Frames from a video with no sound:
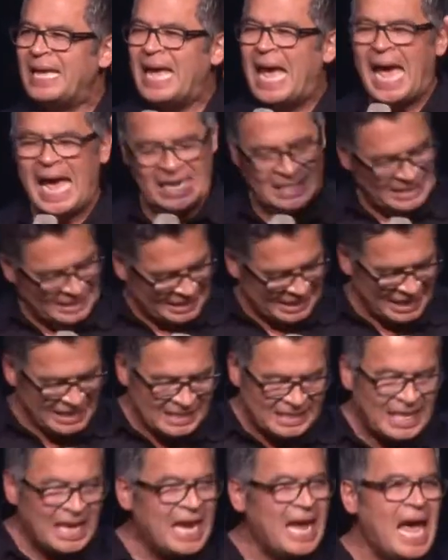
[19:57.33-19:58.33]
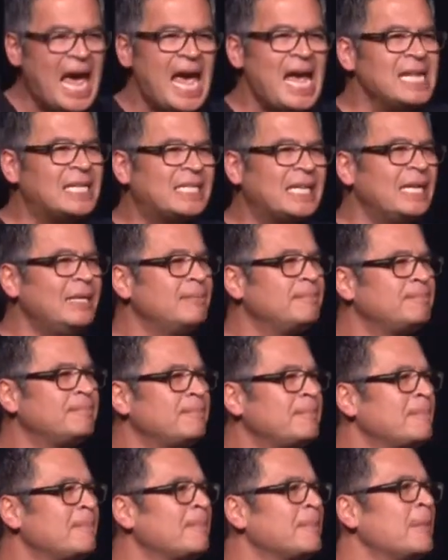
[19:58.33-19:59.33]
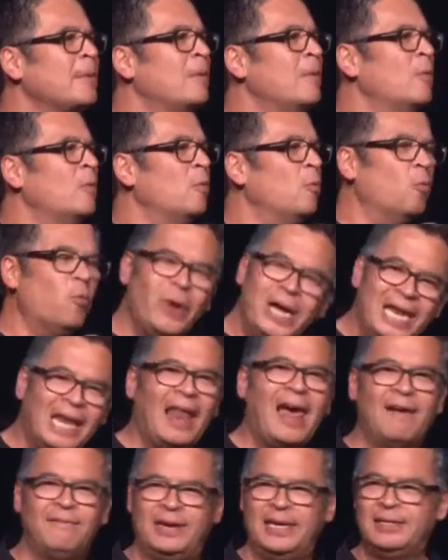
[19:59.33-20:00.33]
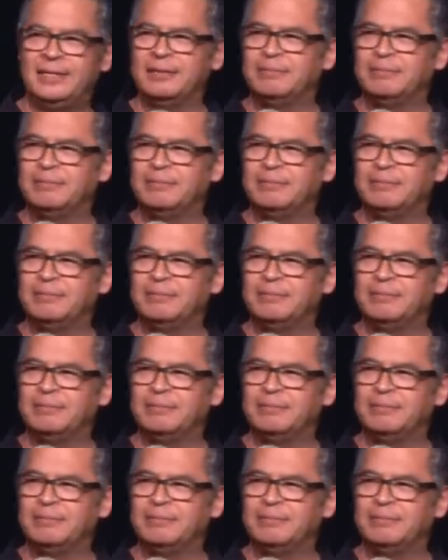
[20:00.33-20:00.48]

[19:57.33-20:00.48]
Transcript: And since he hates it, we love it.